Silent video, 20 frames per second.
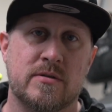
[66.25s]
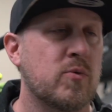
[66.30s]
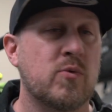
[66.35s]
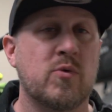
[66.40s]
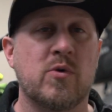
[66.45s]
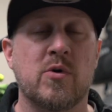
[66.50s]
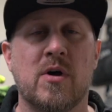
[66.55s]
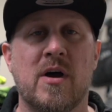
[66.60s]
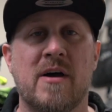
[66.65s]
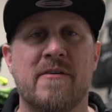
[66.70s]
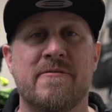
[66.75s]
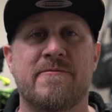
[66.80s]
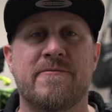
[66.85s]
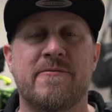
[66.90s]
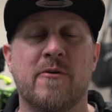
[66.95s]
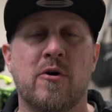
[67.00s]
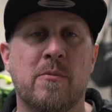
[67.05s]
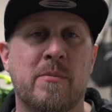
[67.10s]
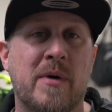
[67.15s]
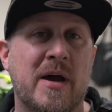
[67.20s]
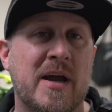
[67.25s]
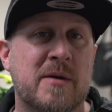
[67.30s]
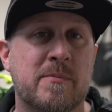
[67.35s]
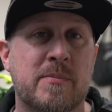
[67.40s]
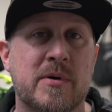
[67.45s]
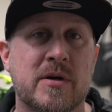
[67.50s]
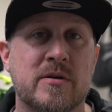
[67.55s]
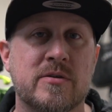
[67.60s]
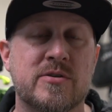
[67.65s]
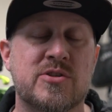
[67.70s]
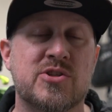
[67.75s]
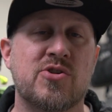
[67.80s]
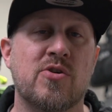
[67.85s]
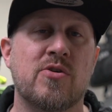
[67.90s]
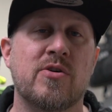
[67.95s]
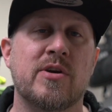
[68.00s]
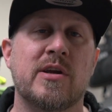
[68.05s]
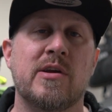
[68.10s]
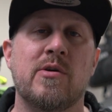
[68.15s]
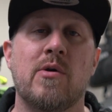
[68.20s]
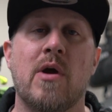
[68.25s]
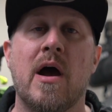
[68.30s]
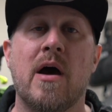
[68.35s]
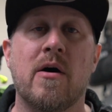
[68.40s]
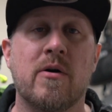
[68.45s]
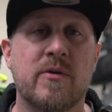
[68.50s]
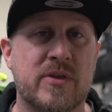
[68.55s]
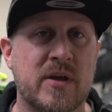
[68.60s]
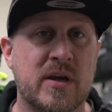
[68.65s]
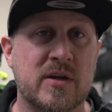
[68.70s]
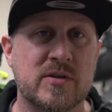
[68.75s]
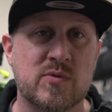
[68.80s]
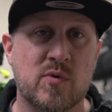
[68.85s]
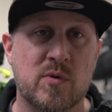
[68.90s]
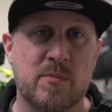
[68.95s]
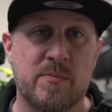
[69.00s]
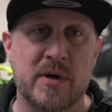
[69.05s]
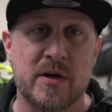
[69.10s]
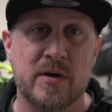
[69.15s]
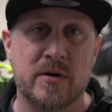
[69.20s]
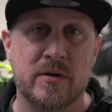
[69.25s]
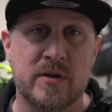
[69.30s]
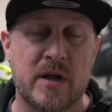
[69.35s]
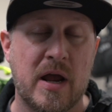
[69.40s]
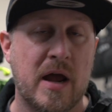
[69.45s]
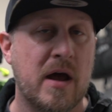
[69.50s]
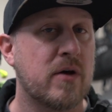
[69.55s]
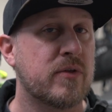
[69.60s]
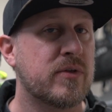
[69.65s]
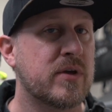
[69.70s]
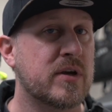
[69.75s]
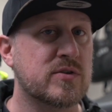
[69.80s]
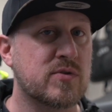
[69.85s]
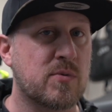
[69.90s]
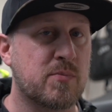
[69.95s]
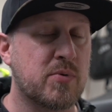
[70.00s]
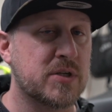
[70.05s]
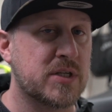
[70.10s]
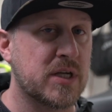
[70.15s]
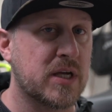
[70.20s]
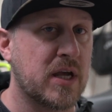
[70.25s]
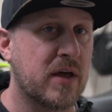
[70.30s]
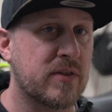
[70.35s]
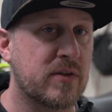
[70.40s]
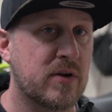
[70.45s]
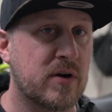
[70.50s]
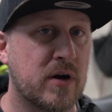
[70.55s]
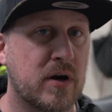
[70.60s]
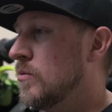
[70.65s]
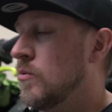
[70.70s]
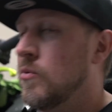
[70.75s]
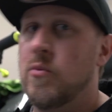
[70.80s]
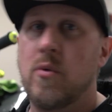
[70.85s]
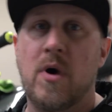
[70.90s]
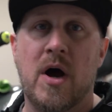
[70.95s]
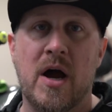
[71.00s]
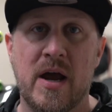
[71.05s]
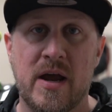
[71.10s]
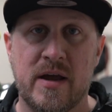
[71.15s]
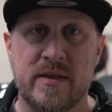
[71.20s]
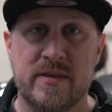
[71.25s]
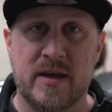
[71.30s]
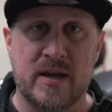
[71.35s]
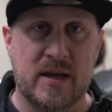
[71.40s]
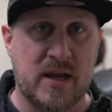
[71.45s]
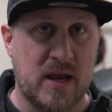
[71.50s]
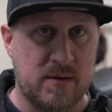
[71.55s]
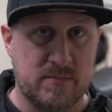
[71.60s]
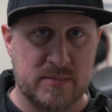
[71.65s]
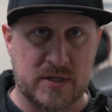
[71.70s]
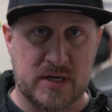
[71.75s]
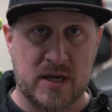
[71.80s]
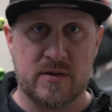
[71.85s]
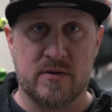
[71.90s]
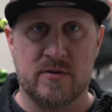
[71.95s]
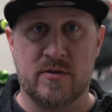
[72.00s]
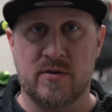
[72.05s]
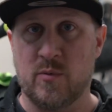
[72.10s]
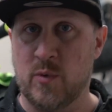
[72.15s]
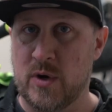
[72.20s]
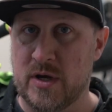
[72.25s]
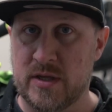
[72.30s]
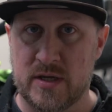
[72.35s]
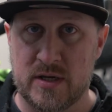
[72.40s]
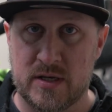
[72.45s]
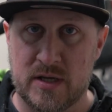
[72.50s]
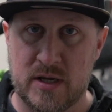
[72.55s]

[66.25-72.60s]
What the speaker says: We'll have full bike builds showing you how things were built, how things were put together, why they came together the way they